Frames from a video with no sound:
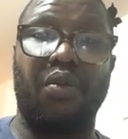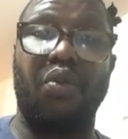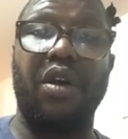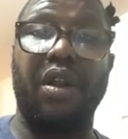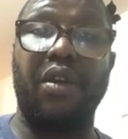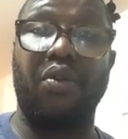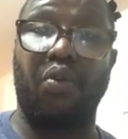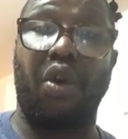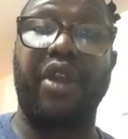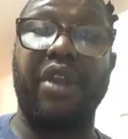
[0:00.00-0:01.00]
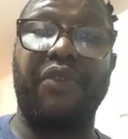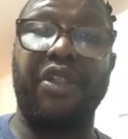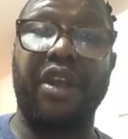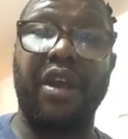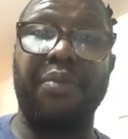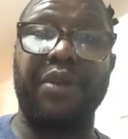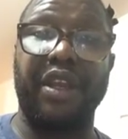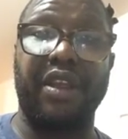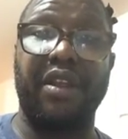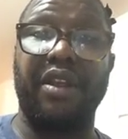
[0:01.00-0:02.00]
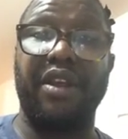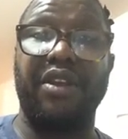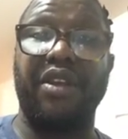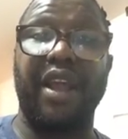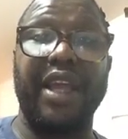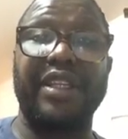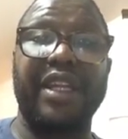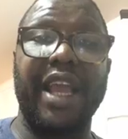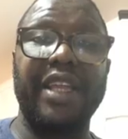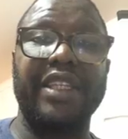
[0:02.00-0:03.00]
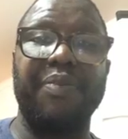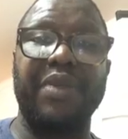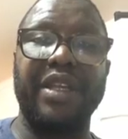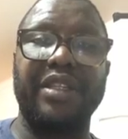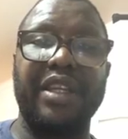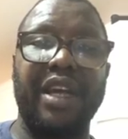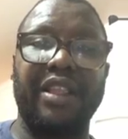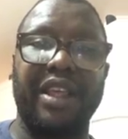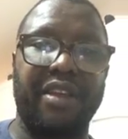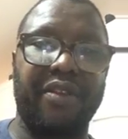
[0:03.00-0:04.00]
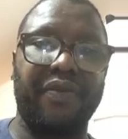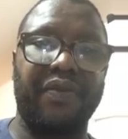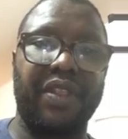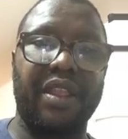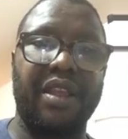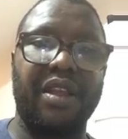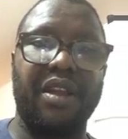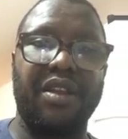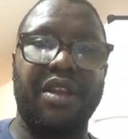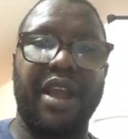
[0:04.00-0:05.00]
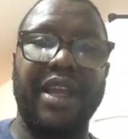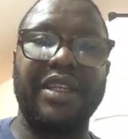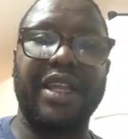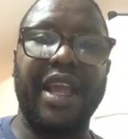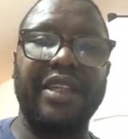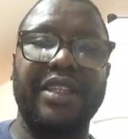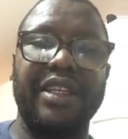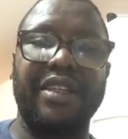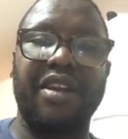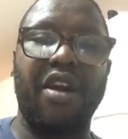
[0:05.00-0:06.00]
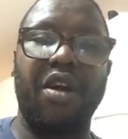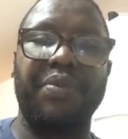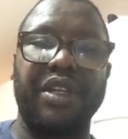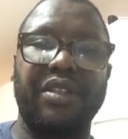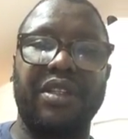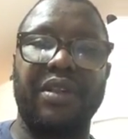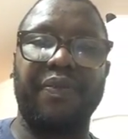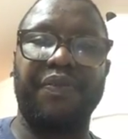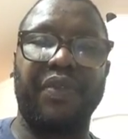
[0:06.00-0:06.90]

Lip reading: one, working for the company? Your education means nothing. Your education is garbage.